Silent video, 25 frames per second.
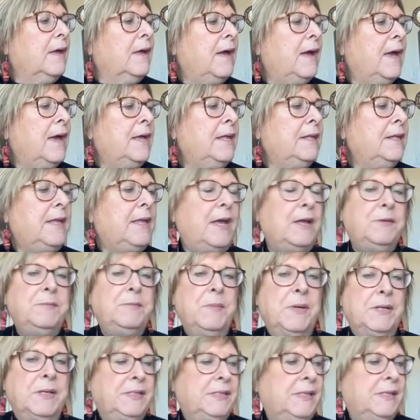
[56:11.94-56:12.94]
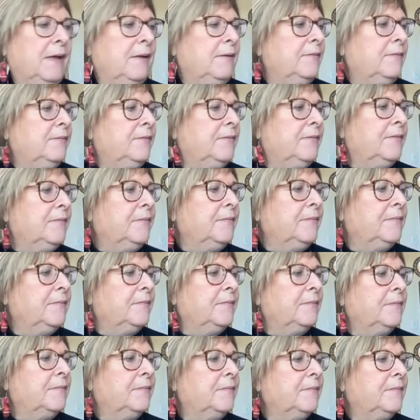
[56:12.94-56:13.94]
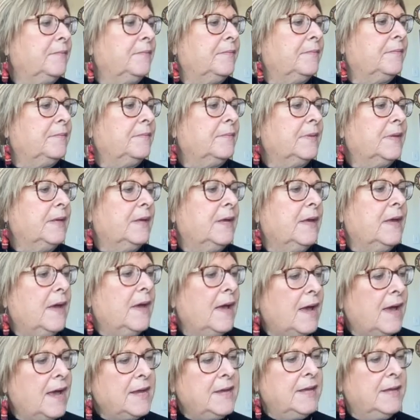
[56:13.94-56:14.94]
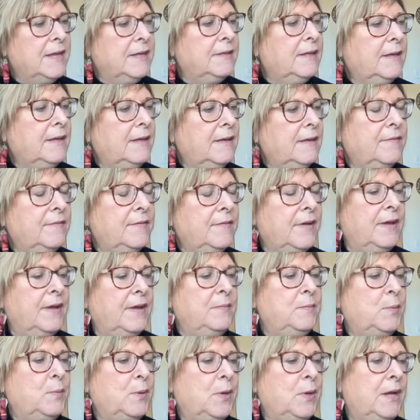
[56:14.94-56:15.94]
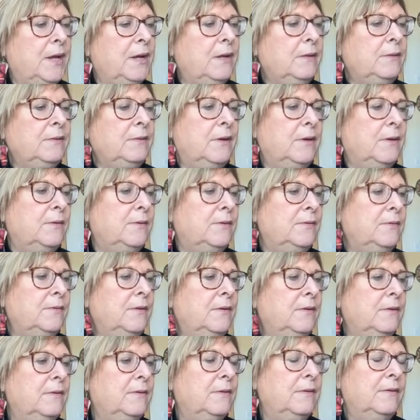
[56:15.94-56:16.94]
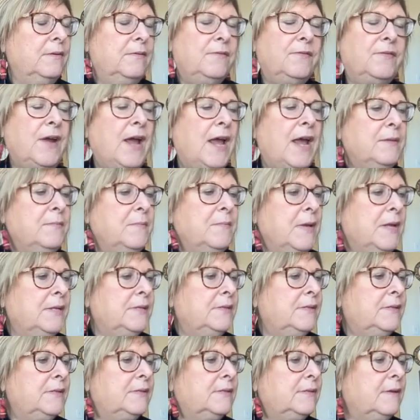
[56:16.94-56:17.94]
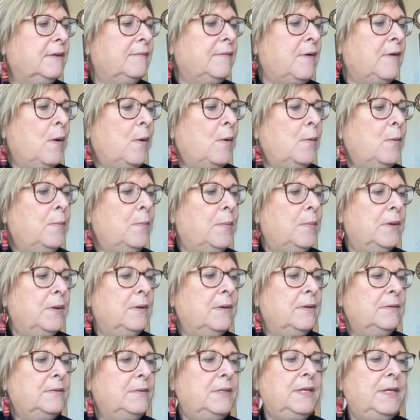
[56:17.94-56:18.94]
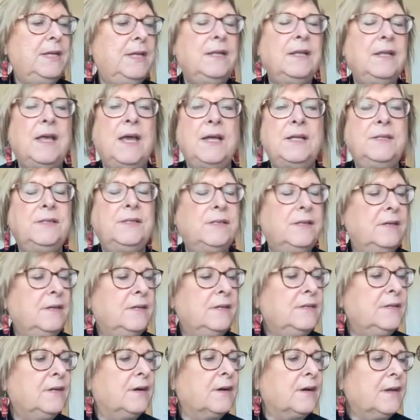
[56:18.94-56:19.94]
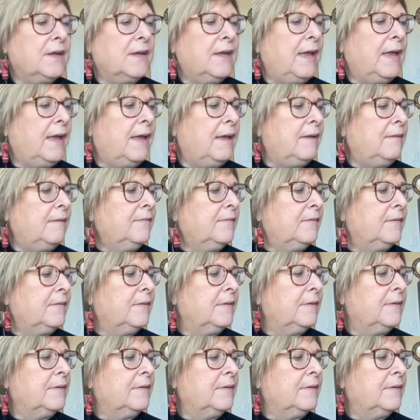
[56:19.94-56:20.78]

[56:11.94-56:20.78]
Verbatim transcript: I allowed myself. I can live on bread alone, fragments of hope, tea lights in a dark cave.